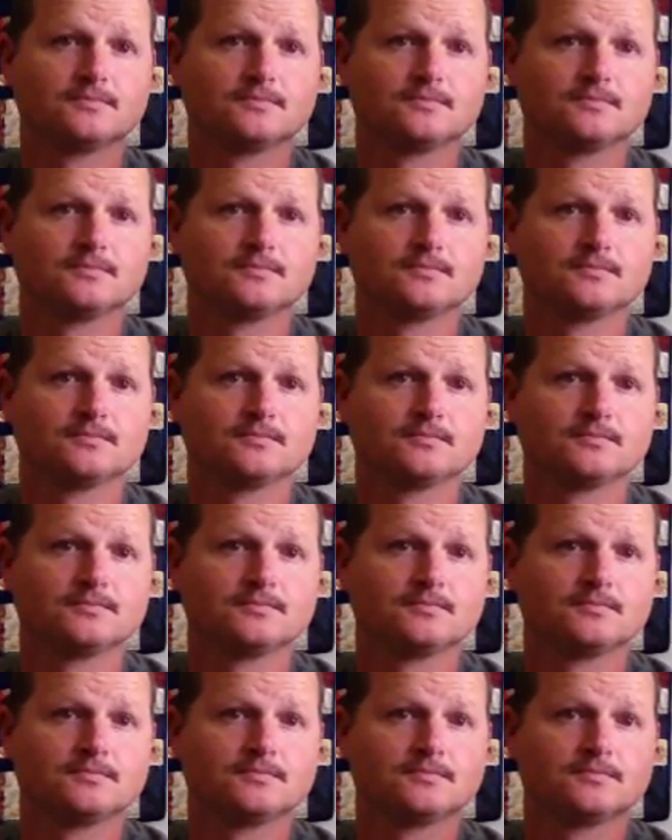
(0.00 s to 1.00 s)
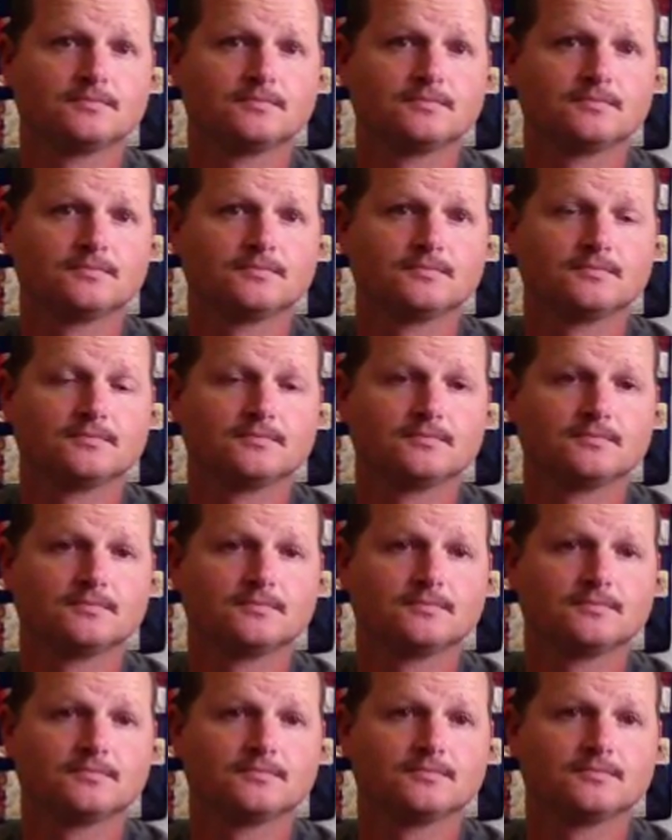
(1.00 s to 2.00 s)

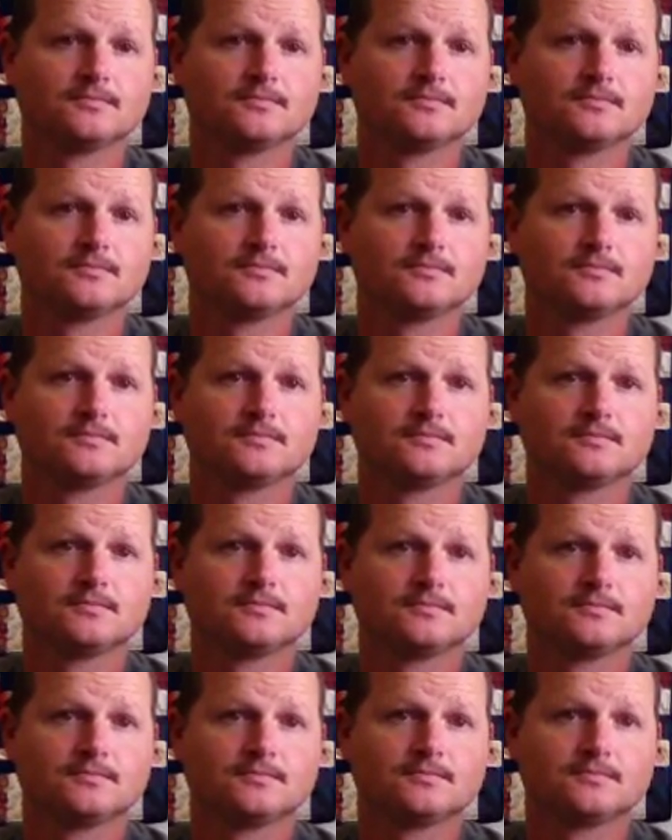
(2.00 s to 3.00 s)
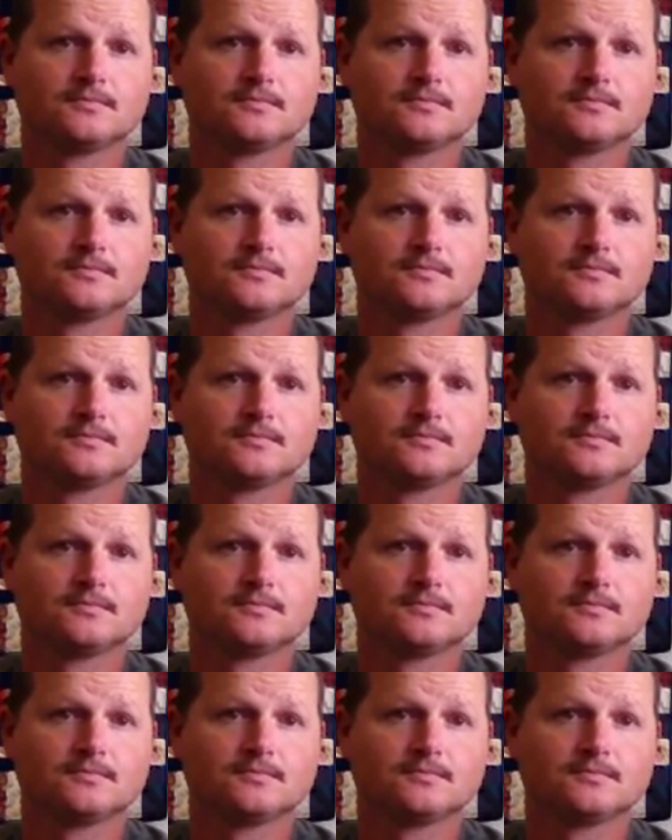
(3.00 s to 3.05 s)
No words are spoken by the person on screen.